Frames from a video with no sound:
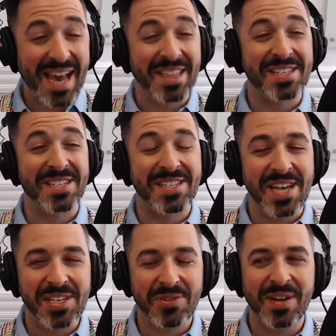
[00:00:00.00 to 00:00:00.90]
Yeah. The
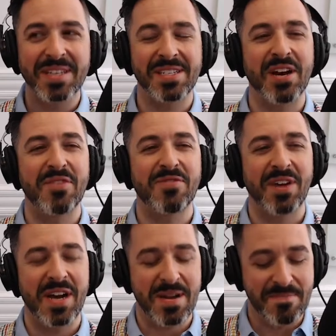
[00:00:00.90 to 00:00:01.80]
success rates
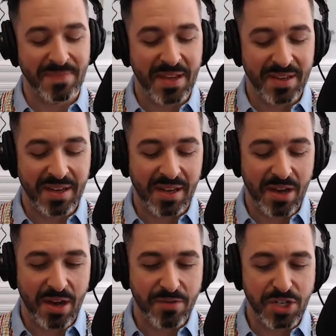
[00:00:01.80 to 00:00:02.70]

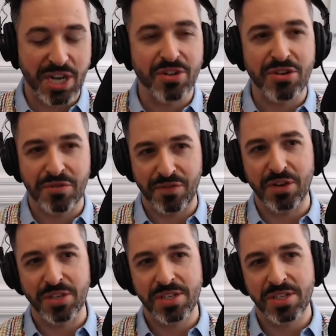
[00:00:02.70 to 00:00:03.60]
of gender
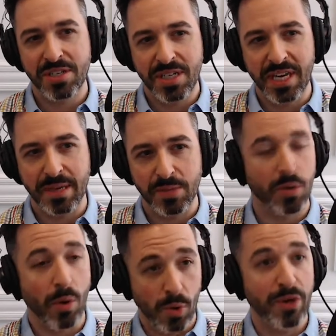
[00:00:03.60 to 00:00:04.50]
diverse teams,
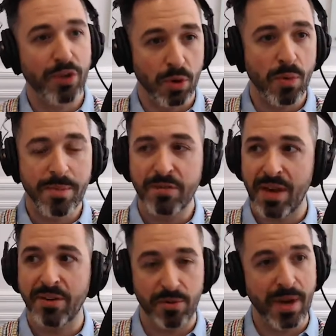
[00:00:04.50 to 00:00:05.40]
or if you're a woman
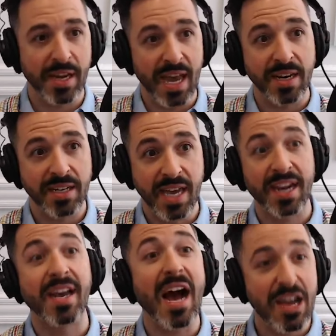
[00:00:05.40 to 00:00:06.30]
founder, right, get
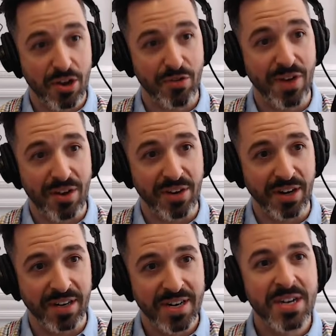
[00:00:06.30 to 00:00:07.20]
a guy
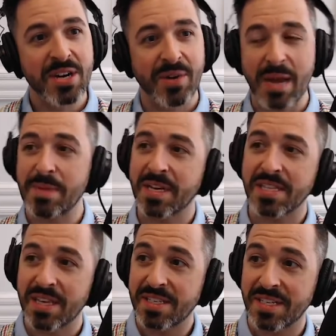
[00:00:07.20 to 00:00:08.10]
co-founder, right?
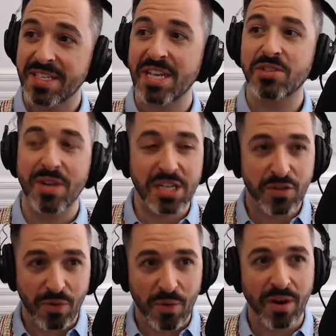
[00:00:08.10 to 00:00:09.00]
Because the success rates
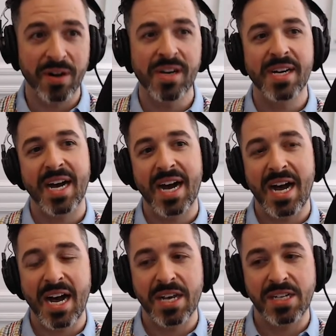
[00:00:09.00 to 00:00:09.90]
for
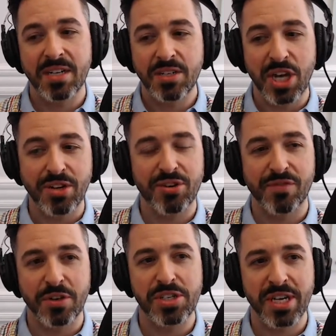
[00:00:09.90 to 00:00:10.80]
gender
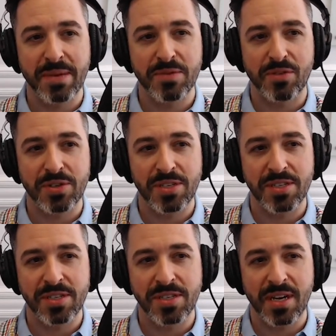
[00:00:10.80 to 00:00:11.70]
diverse teams
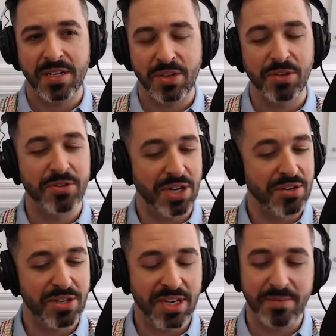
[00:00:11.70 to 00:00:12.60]
versus solo
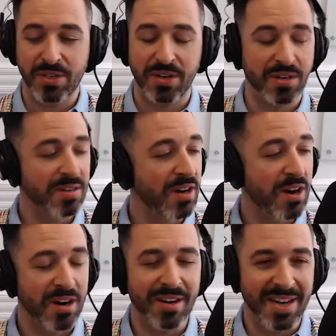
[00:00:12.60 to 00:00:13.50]
gender teams
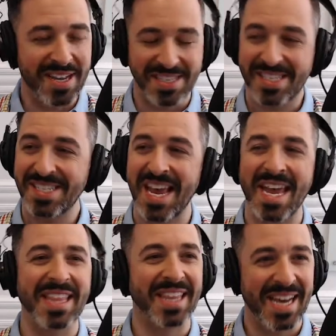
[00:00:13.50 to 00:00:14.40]
are
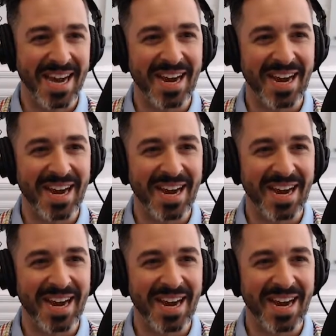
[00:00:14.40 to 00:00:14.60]
insanely higher.